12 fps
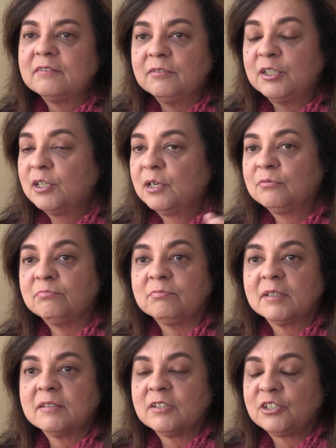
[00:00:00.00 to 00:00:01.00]
you know,
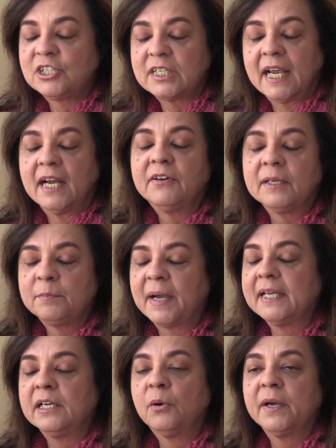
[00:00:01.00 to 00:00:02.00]
Share it
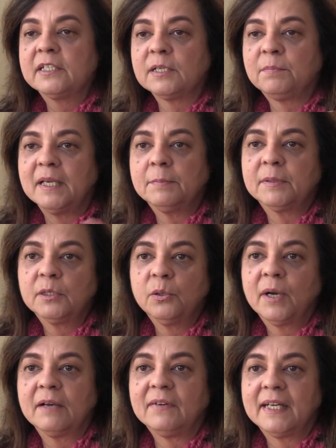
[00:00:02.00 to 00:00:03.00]
by going to people
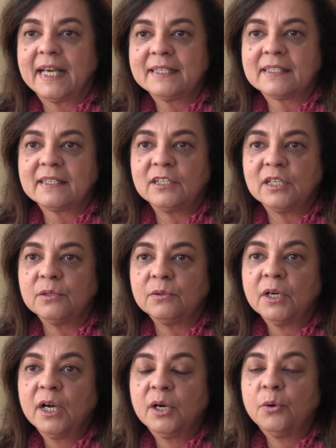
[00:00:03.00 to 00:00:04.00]
who have less than
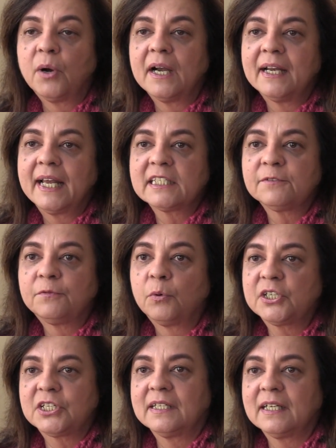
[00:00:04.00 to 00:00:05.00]
you, who are less
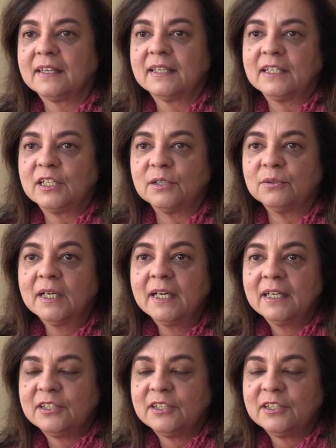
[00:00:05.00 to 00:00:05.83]
fortunate than you.